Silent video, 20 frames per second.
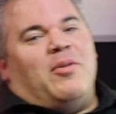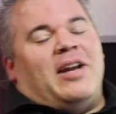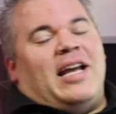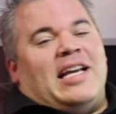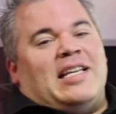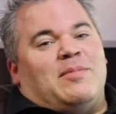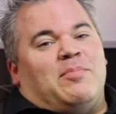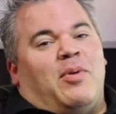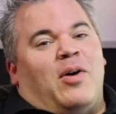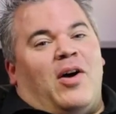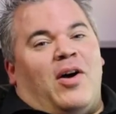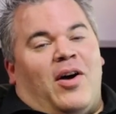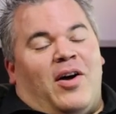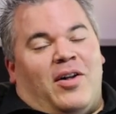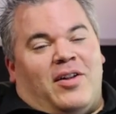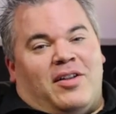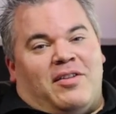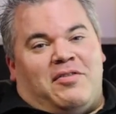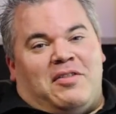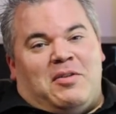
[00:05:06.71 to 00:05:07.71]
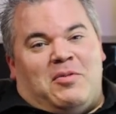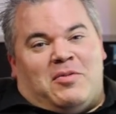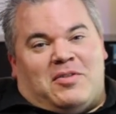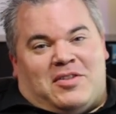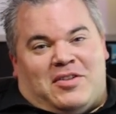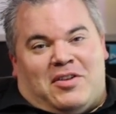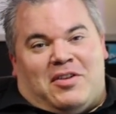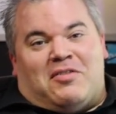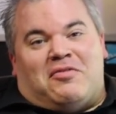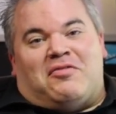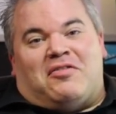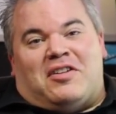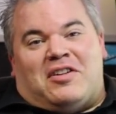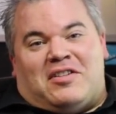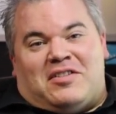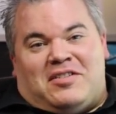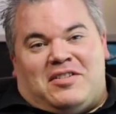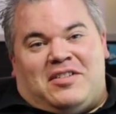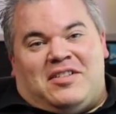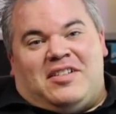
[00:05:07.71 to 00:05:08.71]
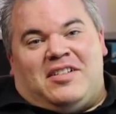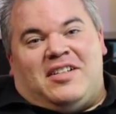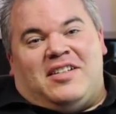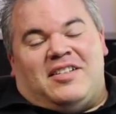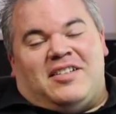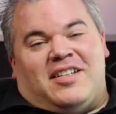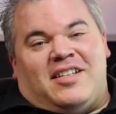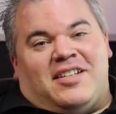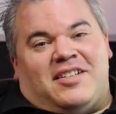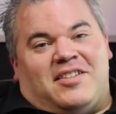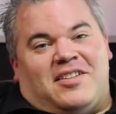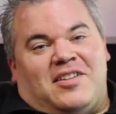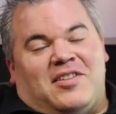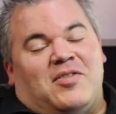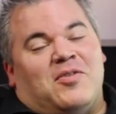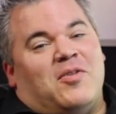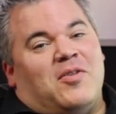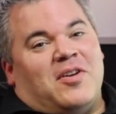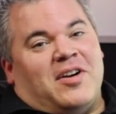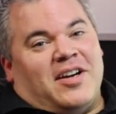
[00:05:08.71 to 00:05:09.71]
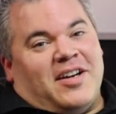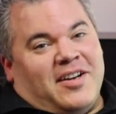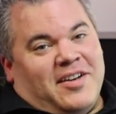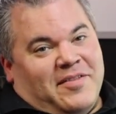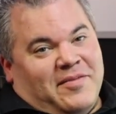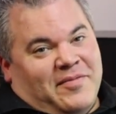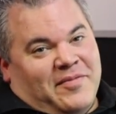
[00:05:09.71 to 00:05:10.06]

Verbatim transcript: I would ask Paul if he wants to go first because he has seniority.